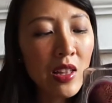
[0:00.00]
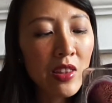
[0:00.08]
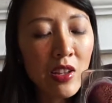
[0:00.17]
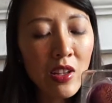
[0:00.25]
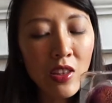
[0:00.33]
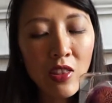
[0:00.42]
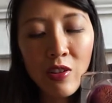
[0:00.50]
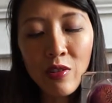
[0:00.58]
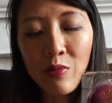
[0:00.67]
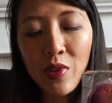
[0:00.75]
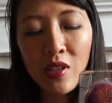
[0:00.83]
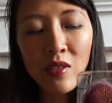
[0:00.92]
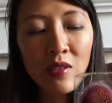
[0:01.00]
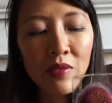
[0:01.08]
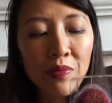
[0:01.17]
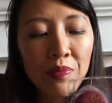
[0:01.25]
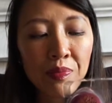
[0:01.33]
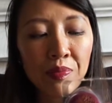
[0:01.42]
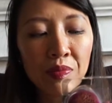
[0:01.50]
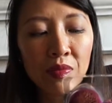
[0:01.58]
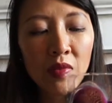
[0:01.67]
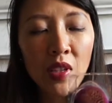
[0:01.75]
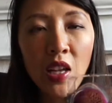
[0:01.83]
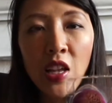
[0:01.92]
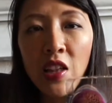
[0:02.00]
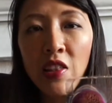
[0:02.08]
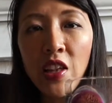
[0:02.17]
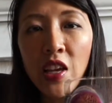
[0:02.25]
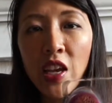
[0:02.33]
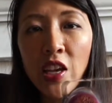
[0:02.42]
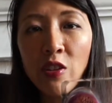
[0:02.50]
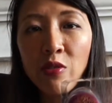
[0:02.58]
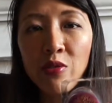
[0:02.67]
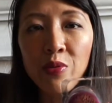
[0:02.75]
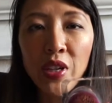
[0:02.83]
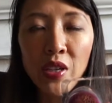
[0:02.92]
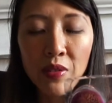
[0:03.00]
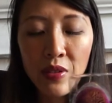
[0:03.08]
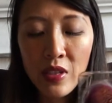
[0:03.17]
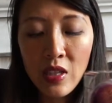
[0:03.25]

The third one, the 803,